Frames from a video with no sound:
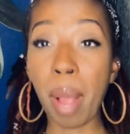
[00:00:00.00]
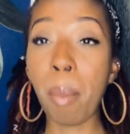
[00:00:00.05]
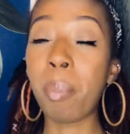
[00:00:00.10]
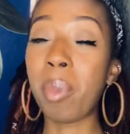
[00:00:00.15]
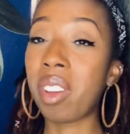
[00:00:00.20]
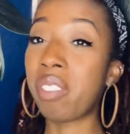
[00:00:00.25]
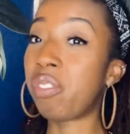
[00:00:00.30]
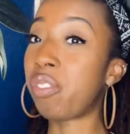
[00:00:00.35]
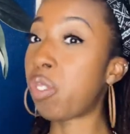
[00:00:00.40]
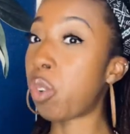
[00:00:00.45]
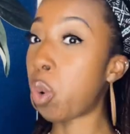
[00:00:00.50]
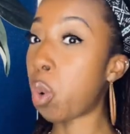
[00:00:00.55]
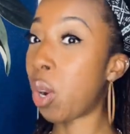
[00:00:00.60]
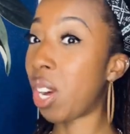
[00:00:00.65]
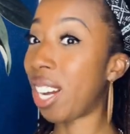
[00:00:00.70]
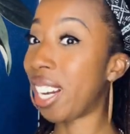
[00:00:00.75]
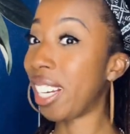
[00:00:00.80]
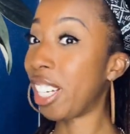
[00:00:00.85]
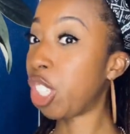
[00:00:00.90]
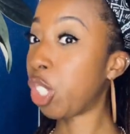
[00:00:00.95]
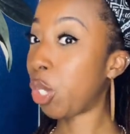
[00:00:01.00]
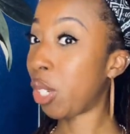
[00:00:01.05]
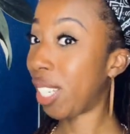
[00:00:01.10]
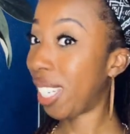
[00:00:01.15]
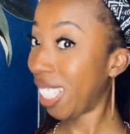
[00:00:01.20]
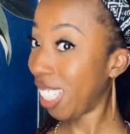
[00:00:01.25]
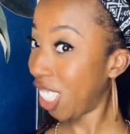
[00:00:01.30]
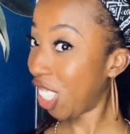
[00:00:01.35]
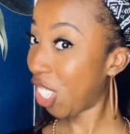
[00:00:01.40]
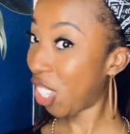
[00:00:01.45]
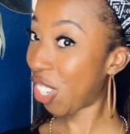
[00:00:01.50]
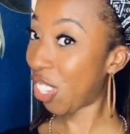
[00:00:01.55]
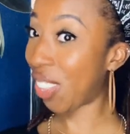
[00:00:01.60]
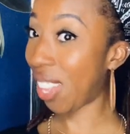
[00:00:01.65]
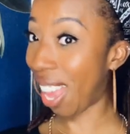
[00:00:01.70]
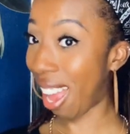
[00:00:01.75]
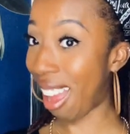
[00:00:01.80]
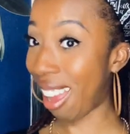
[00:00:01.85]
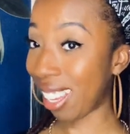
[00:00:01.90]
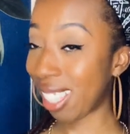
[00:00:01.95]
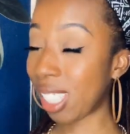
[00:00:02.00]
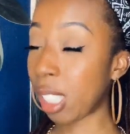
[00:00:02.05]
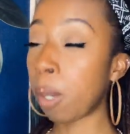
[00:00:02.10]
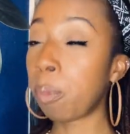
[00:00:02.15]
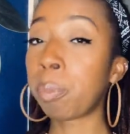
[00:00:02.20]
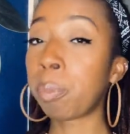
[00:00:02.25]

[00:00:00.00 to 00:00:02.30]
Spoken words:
But for traditional locks,